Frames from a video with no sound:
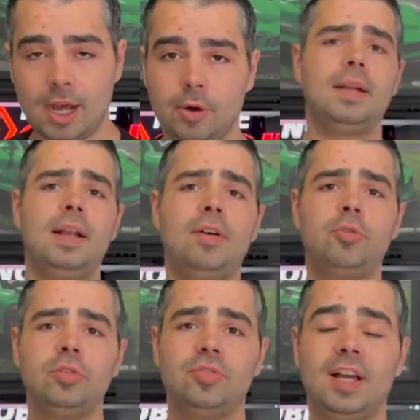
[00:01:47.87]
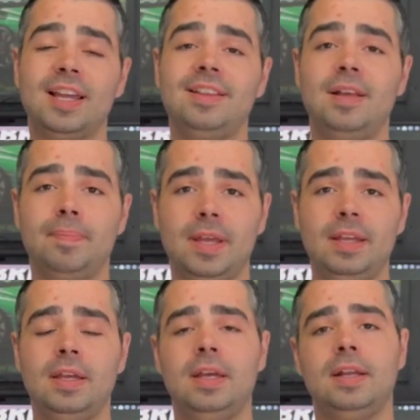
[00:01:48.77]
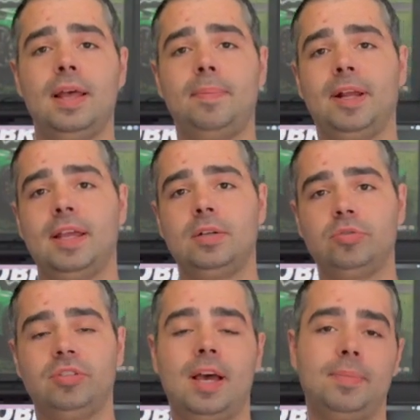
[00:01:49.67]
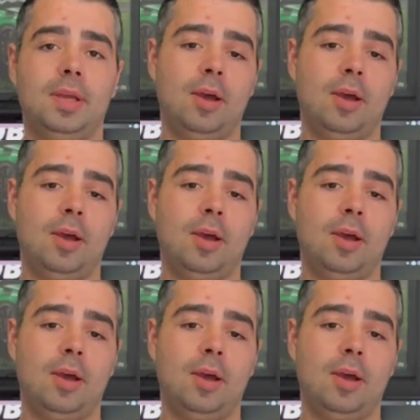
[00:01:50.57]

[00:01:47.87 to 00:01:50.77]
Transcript: In Volkswagen too, right? For those who don't know,